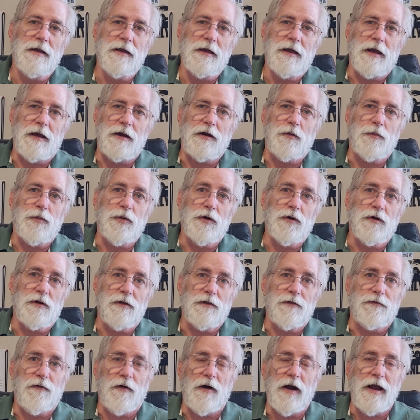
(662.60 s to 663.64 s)
and you pull
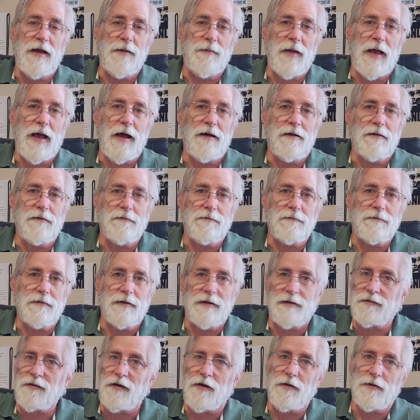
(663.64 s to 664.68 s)
the frame out.
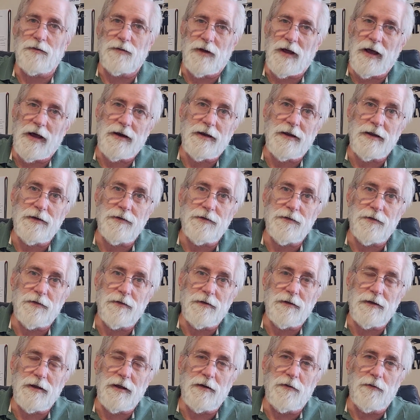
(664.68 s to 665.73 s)
It's a whole lot easier to
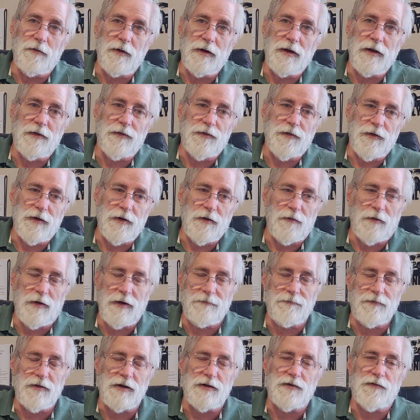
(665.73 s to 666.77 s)
deal with. You don't
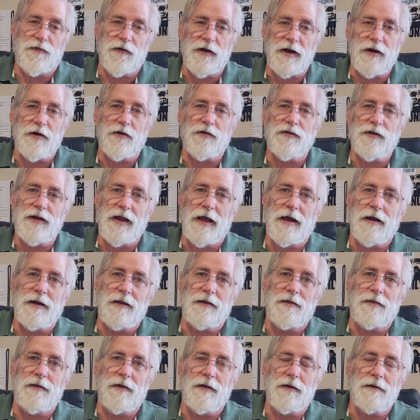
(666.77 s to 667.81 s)
have to get your fingers down
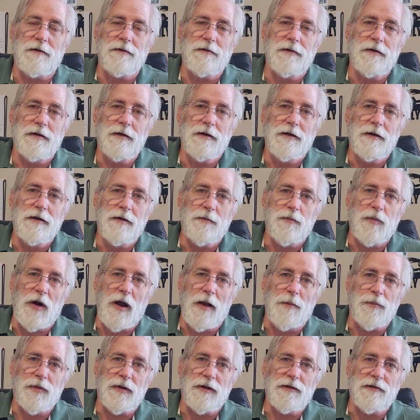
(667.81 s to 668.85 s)
in the
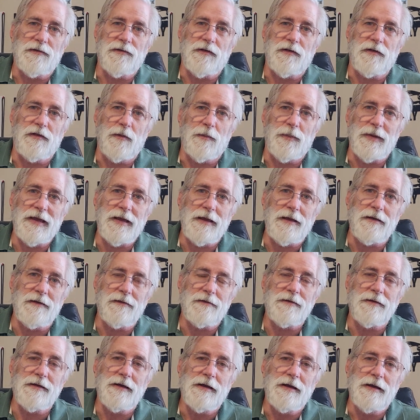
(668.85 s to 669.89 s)
propolis and the
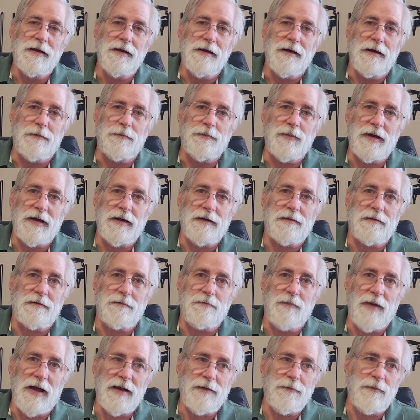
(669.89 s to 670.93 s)
bees. But
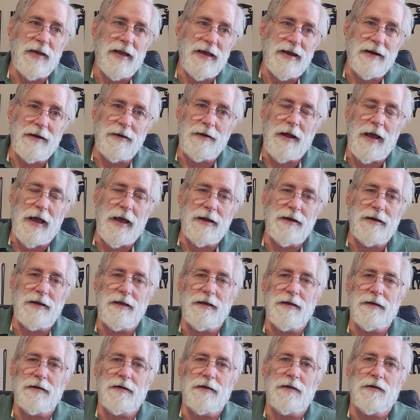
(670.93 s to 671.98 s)
my main
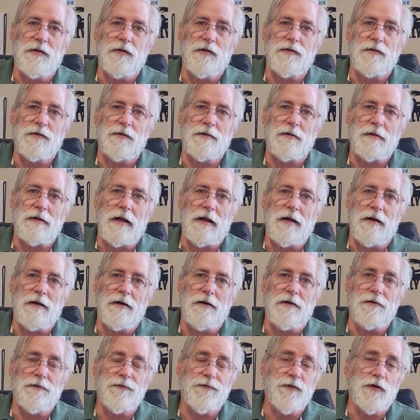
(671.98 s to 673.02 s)
idea is
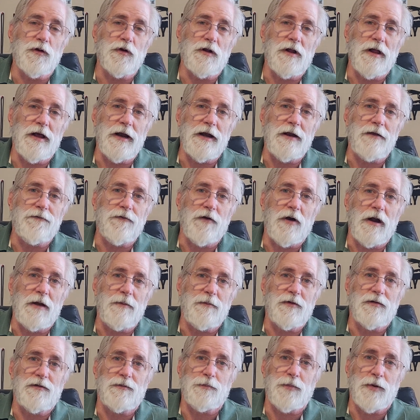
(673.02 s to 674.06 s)
a full honey frame
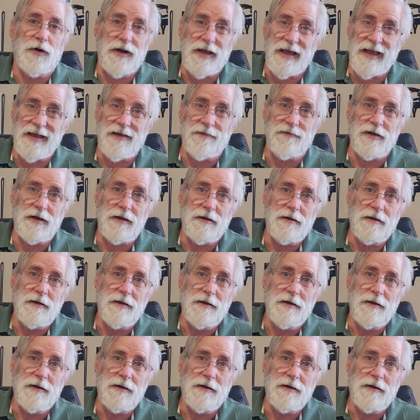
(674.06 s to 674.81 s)
is pretty heavy,